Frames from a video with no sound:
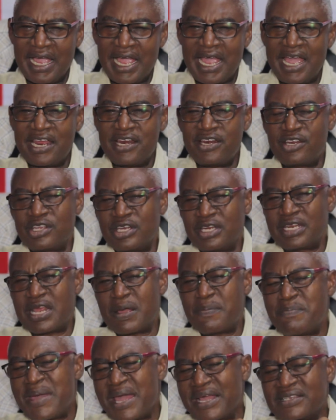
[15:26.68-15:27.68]
And
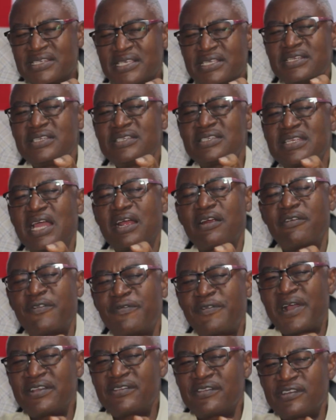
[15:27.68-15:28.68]
they make certain
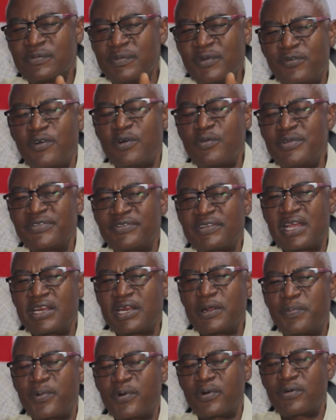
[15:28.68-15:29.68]
sacrifices before we
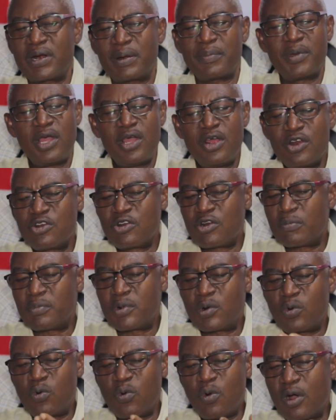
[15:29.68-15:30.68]
start the program.
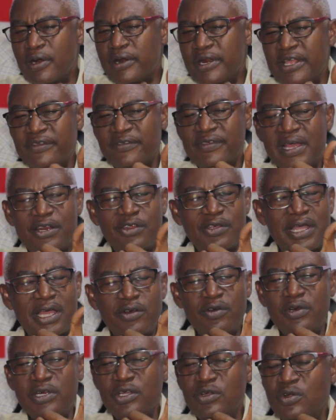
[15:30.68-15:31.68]
Number one is that you
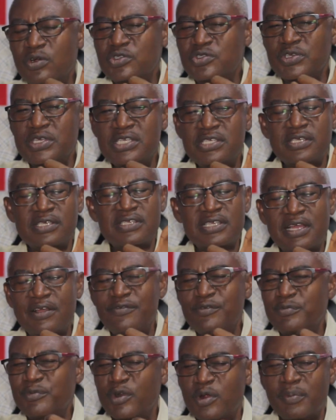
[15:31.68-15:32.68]
can only go to ease
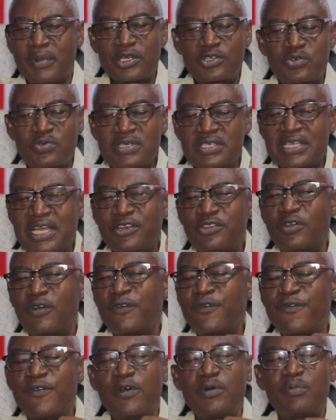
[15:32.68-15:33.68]
yourself. Number two is that
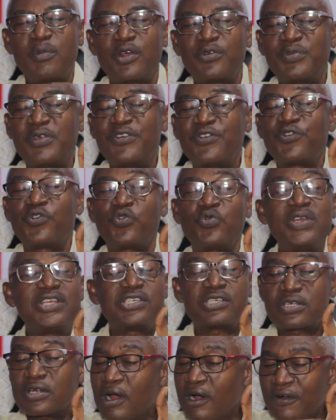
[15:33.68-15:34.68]
your phone must be
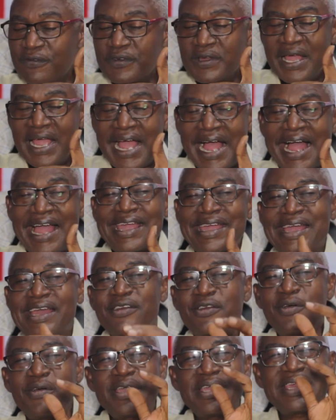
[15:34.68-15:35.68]
switched off. I
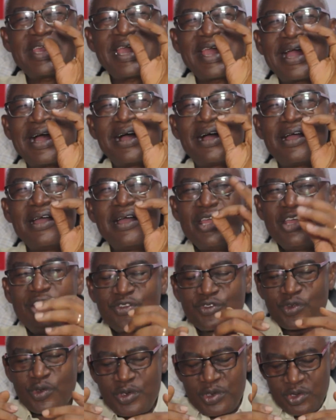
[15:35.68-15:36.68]
cannot hear.
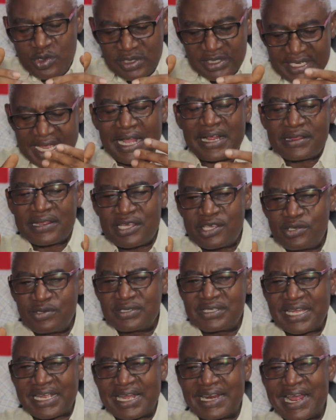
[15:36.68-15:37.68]
So you tell the
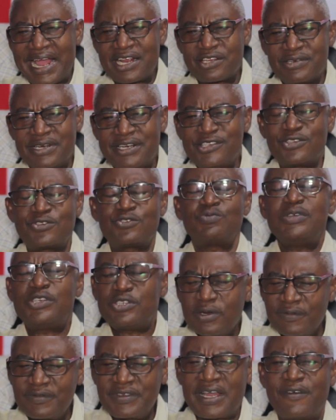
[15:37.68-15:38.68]
youth they can actually
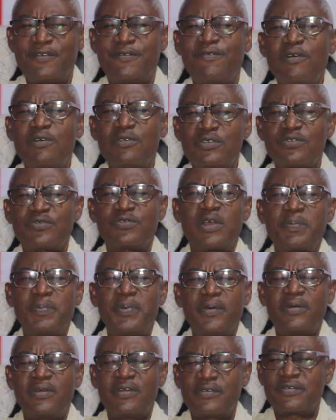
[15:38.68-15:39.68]
switch off their phones for a
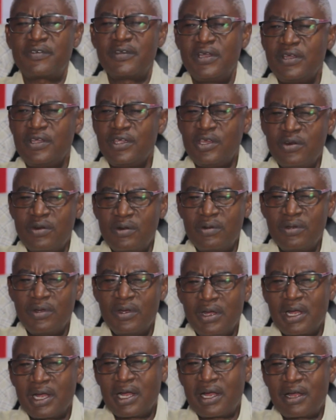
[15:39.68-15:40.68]
period of,
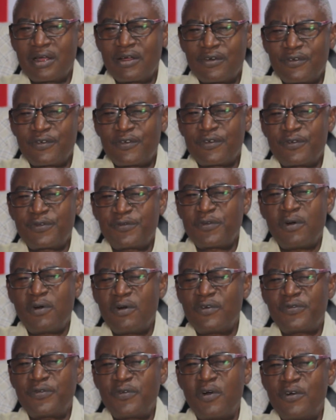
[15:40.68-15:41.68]

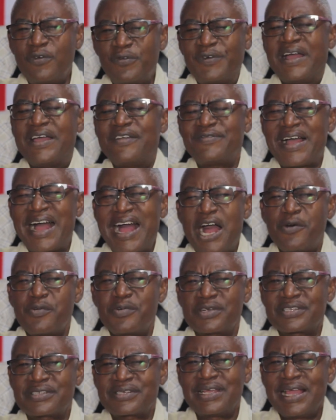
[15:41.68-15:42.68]
4 or 5
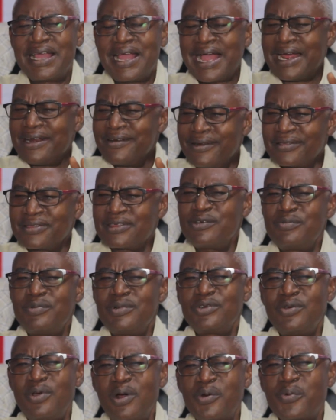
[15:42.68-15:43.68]
hours, and nothing
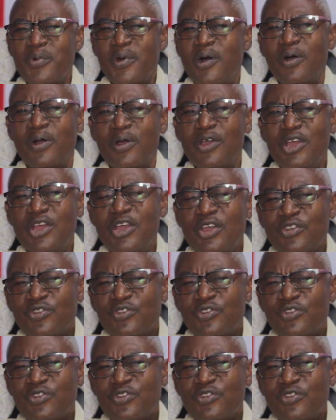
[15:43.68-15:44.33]
will go wrong.